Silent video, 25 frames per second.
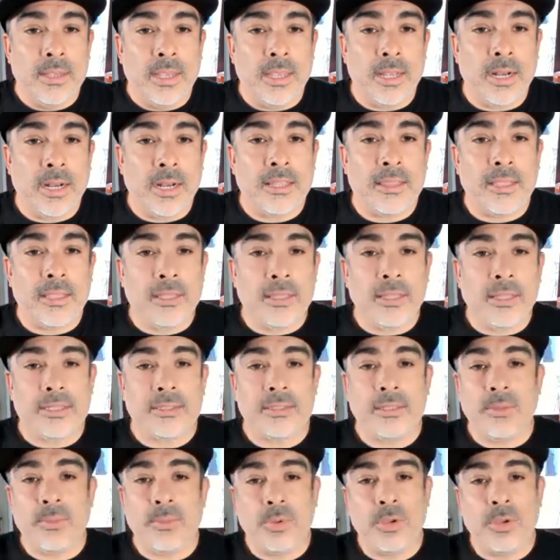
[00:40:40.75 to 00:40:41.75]
And I think
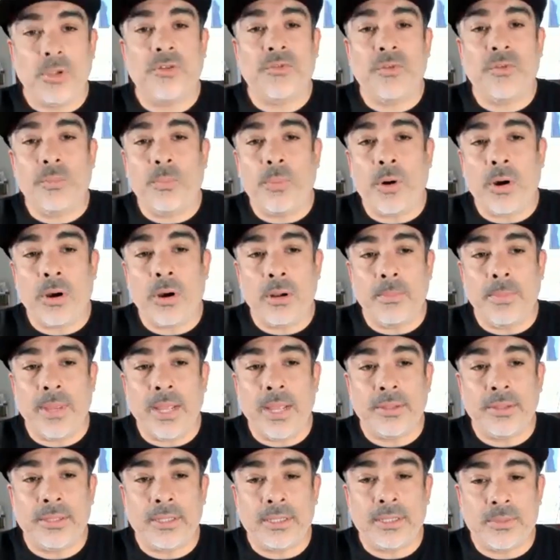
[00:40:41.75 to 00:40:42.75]
that's the beautiful part
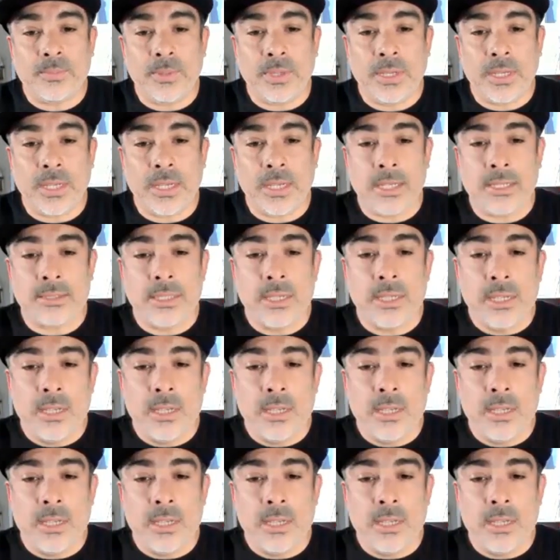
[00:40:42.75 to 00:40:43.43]
about this because